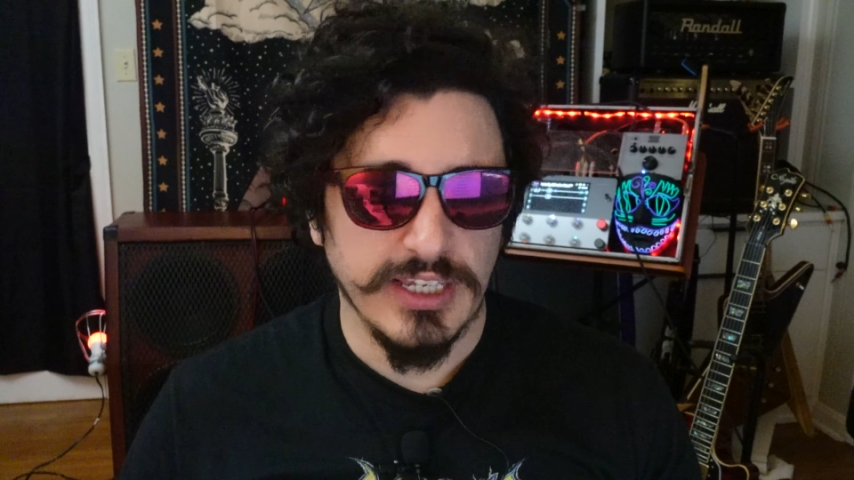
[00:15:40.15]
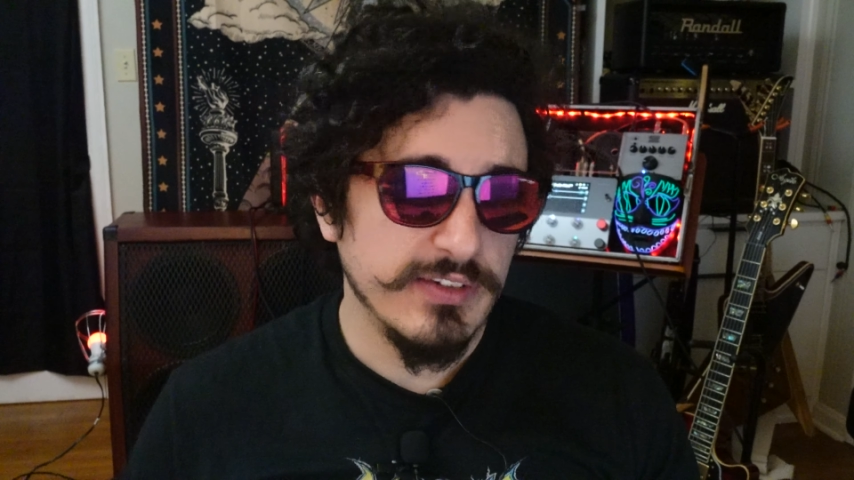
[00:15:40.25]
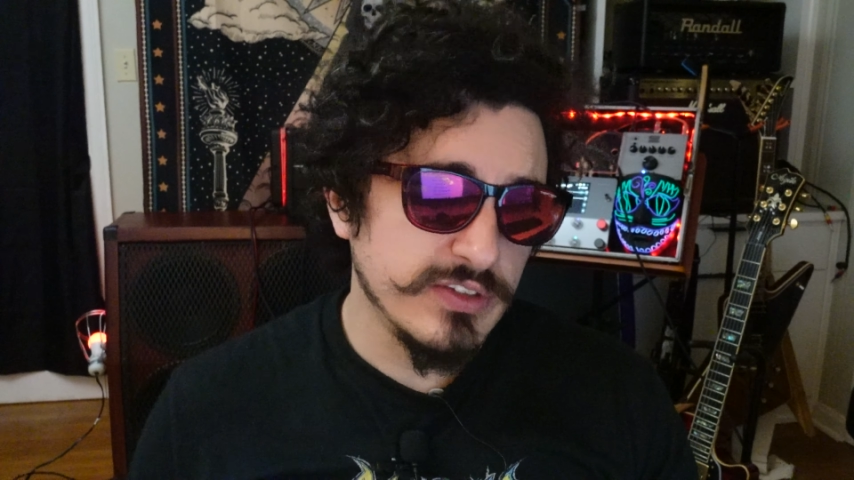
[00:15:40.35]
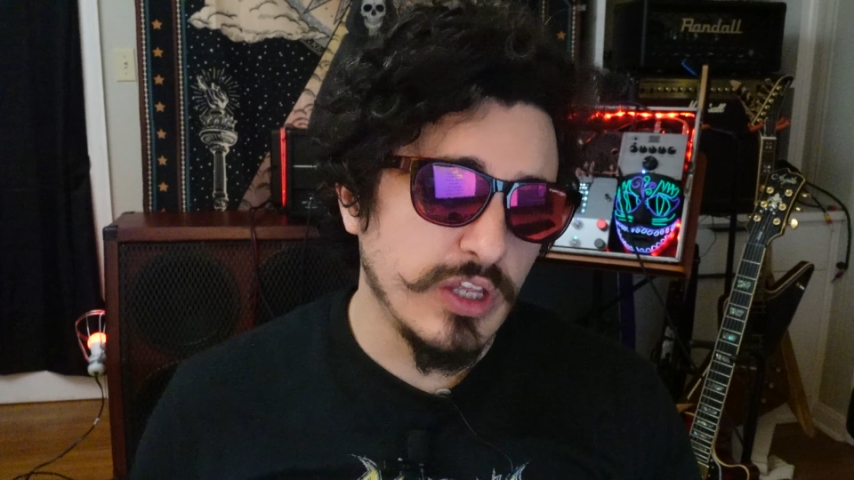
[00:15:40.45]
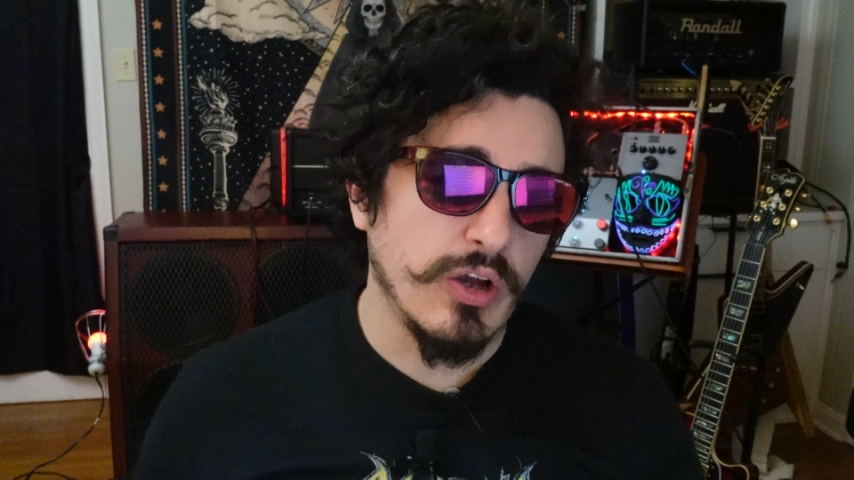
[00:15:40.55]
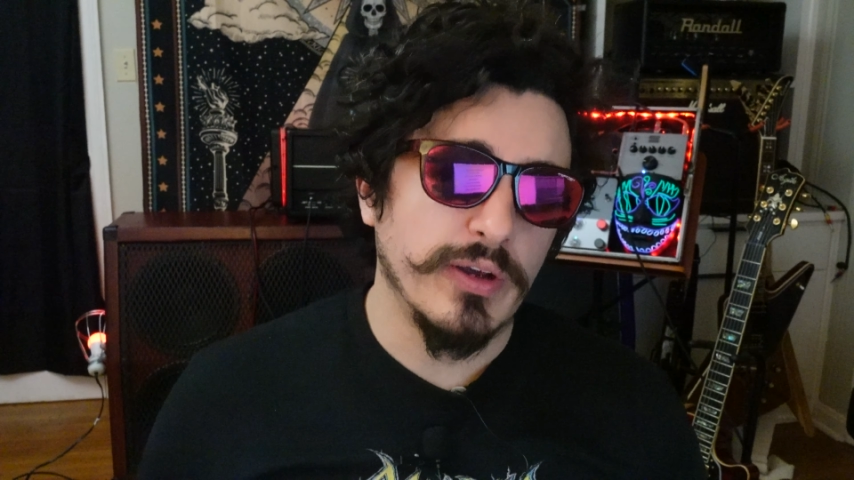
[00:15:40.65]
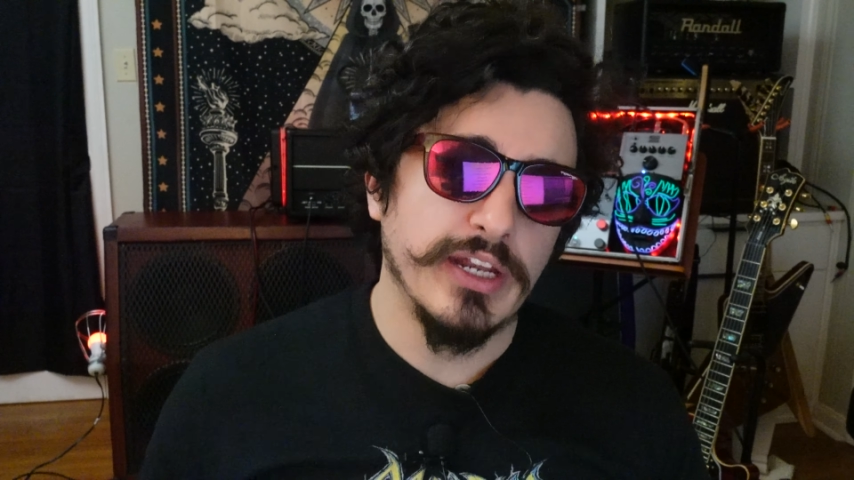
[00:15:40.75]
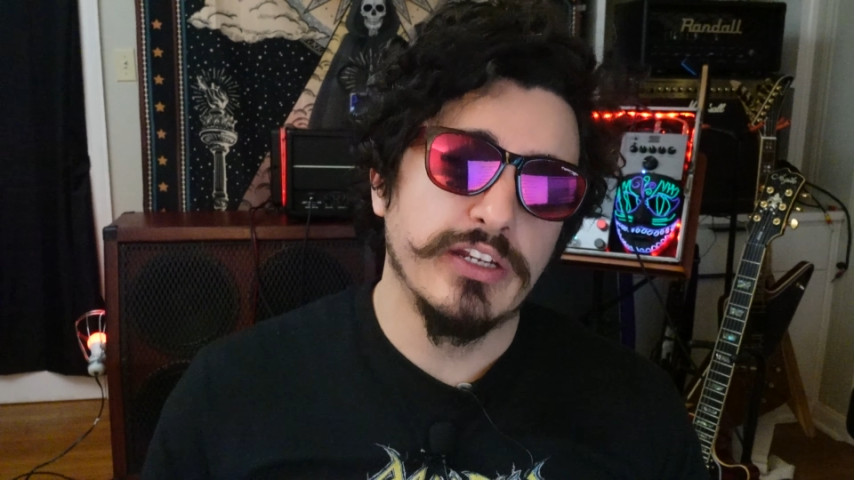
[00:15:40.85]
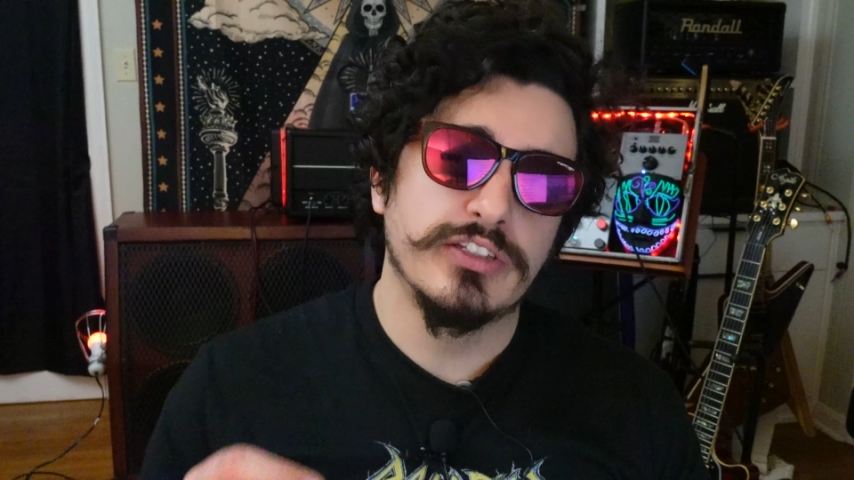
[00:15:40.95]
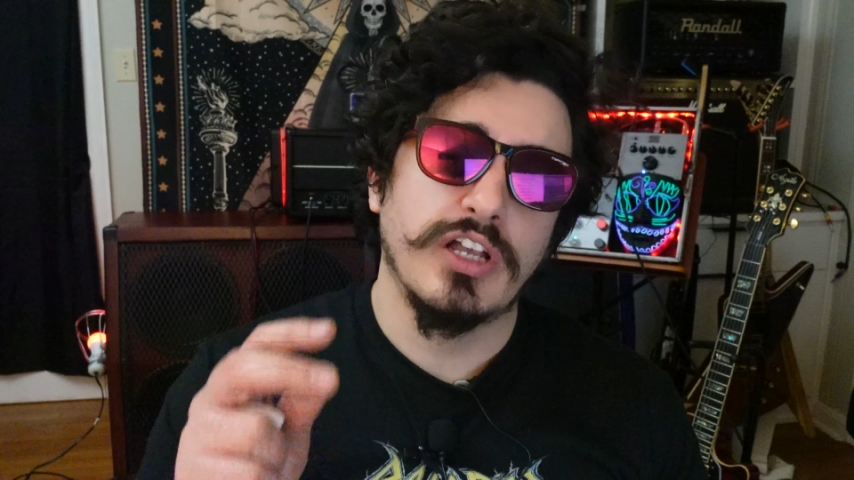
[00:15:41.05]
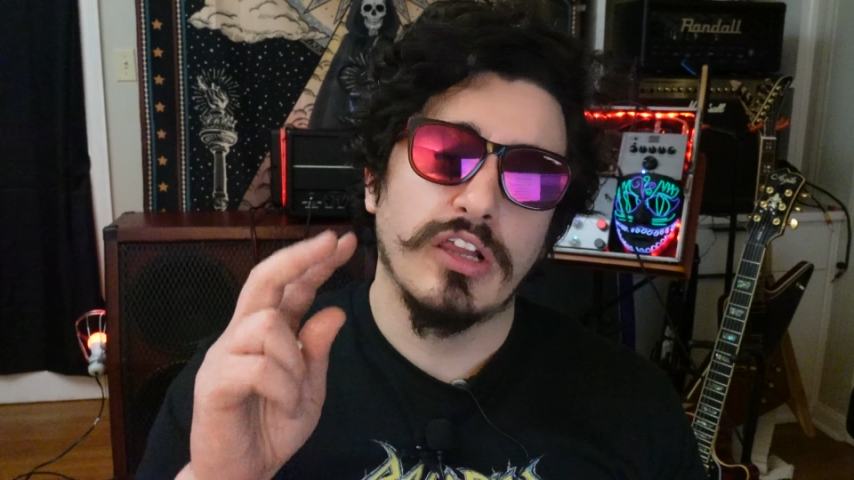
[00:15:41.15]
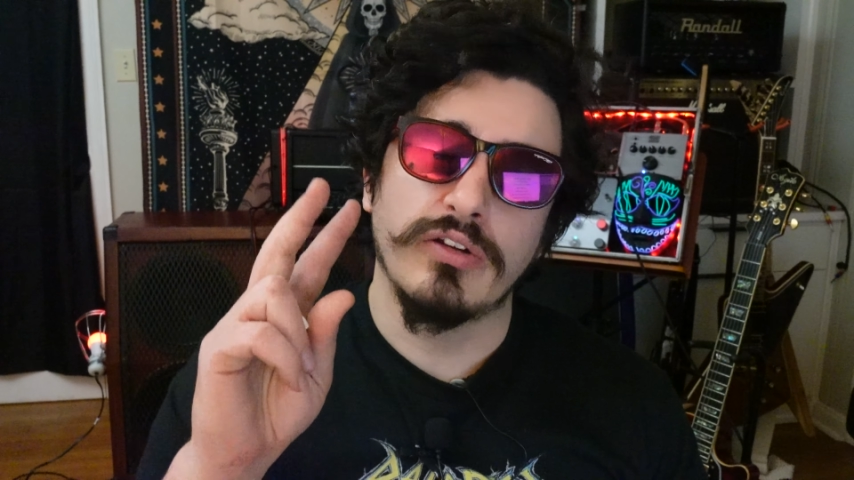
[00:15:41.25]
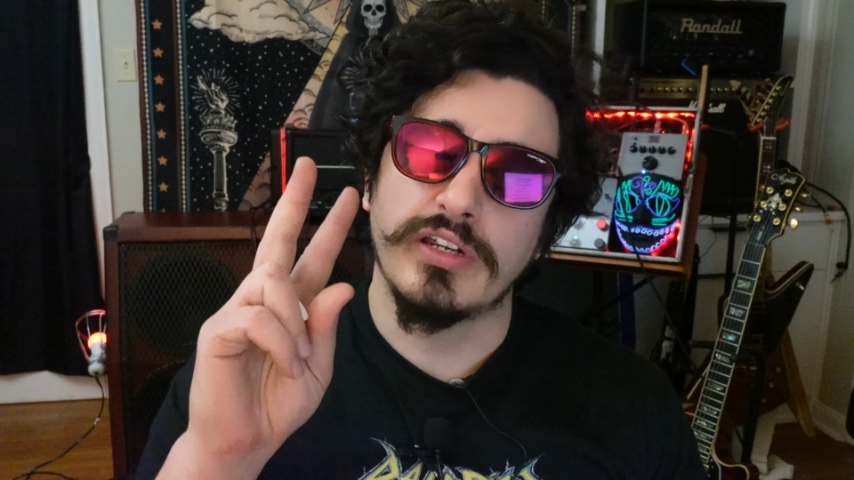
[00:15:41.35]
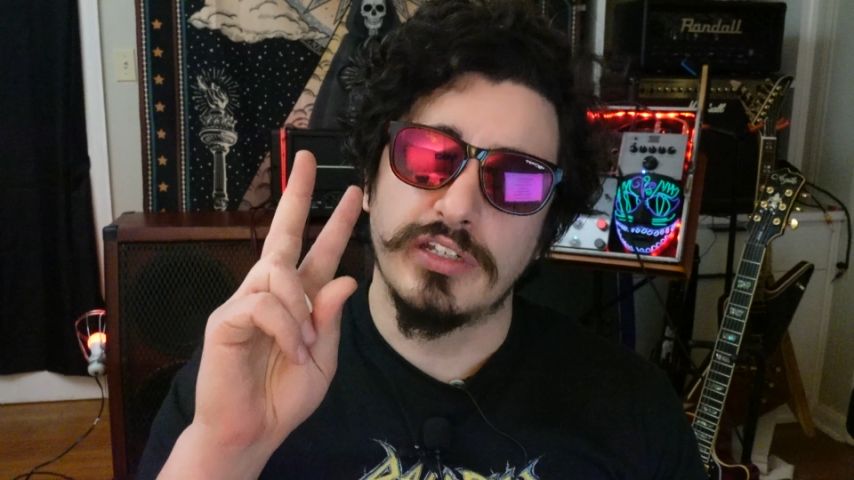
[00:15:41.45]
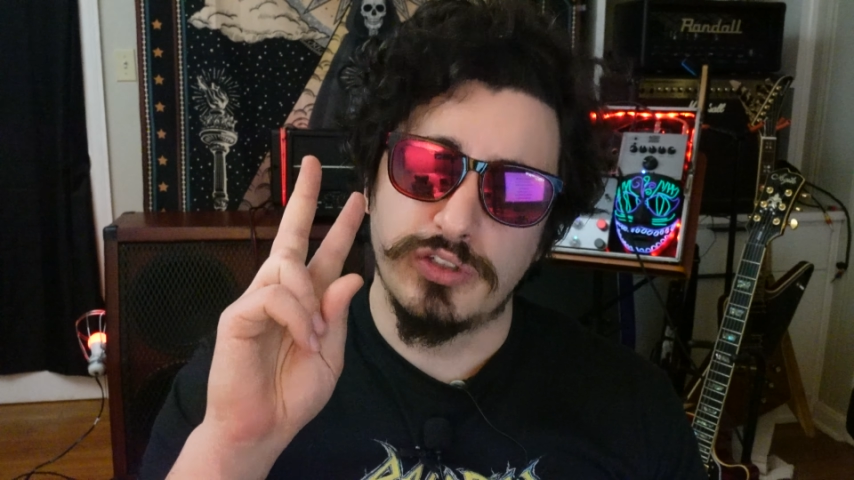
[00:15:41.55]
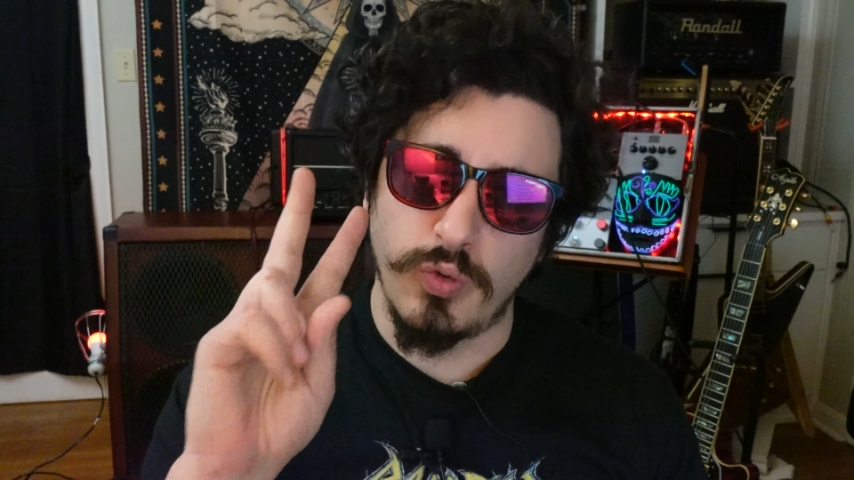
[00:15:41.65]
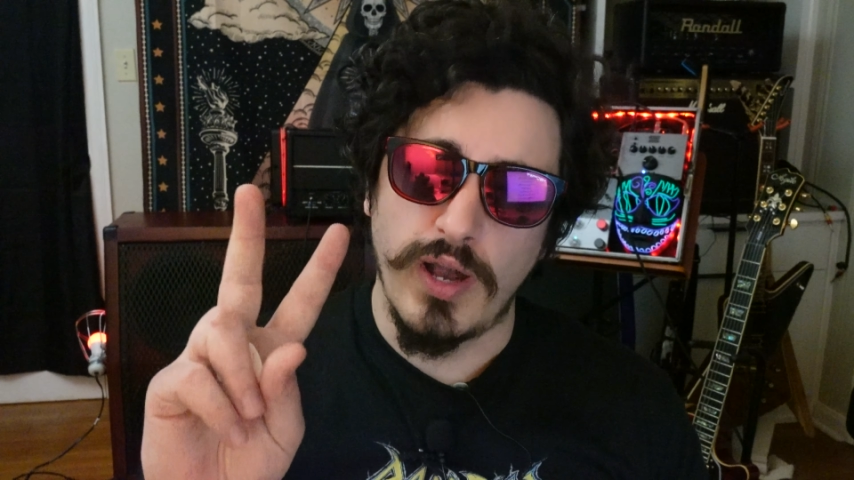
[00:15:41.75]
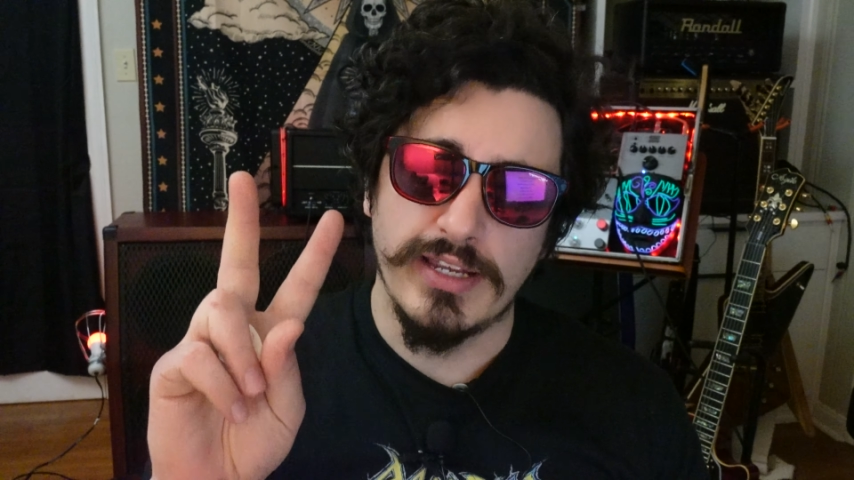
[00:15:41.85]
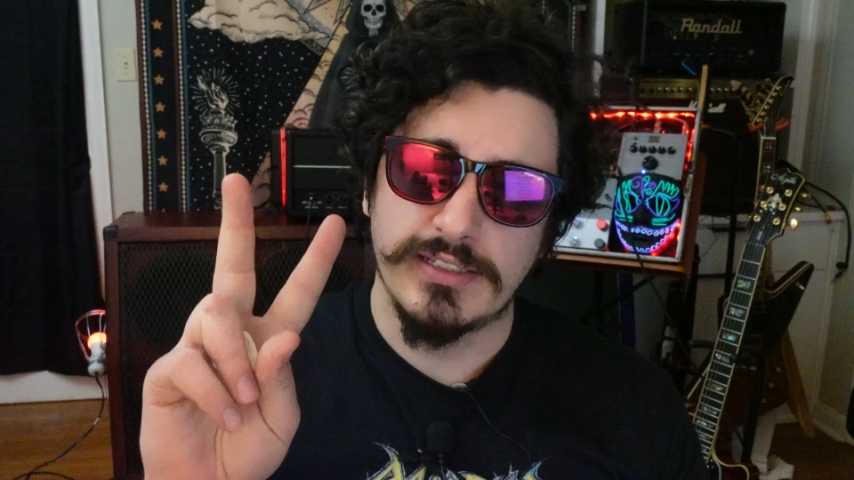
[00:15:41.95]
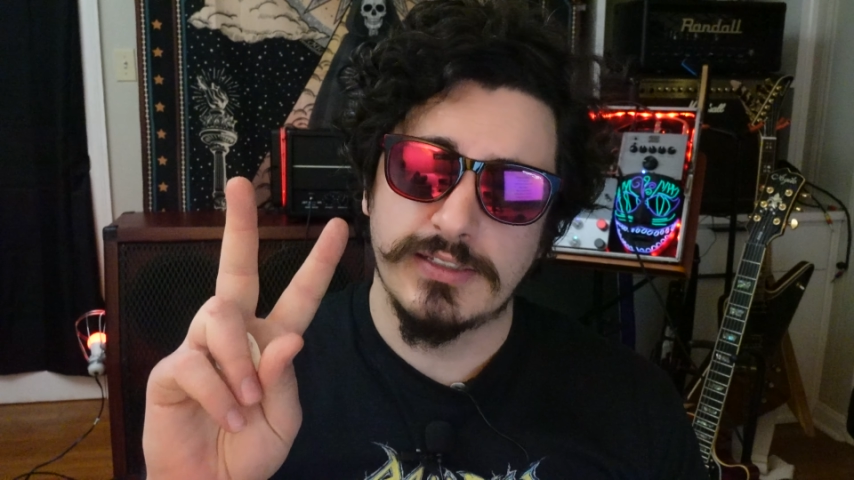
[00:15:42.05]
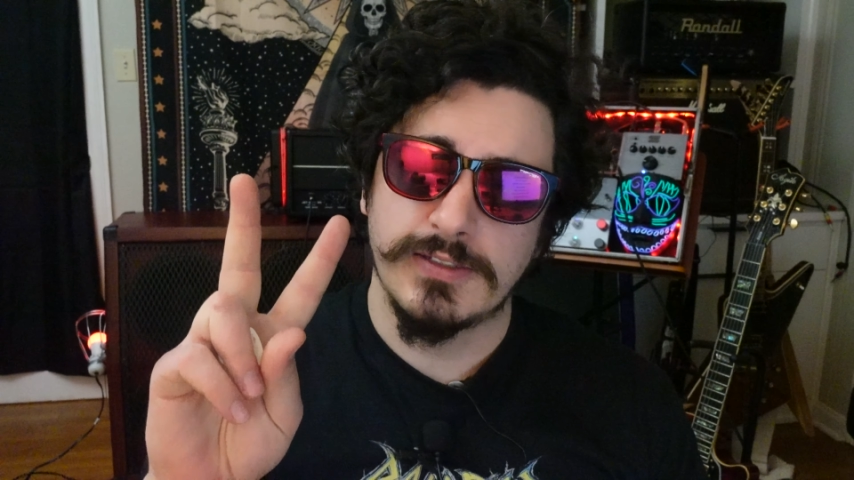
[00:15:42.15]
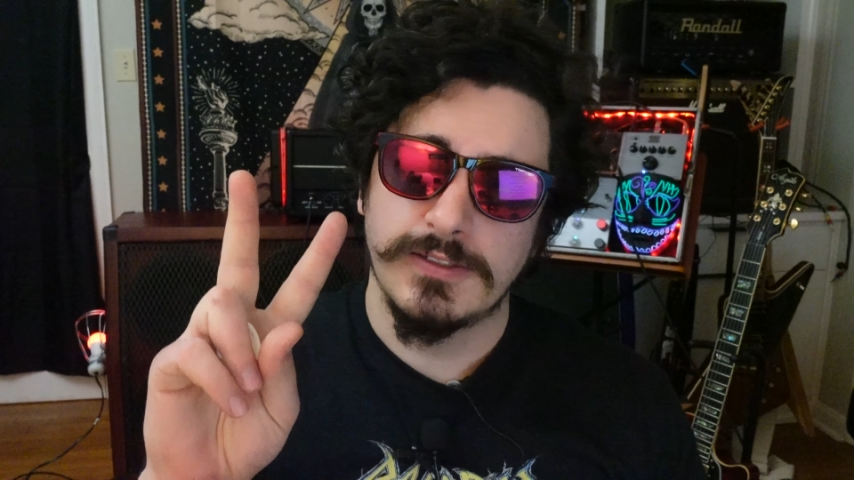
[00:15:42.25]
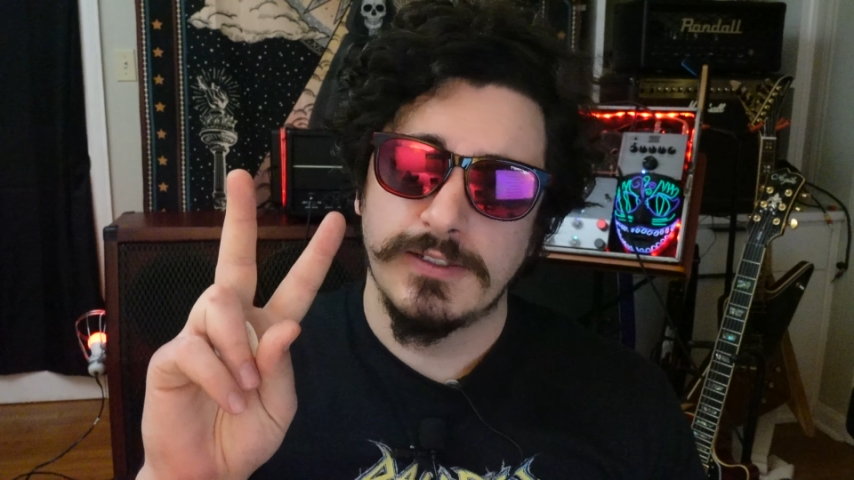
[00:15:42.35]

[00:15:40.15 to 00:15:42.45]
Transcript: even though it is coloring it twice.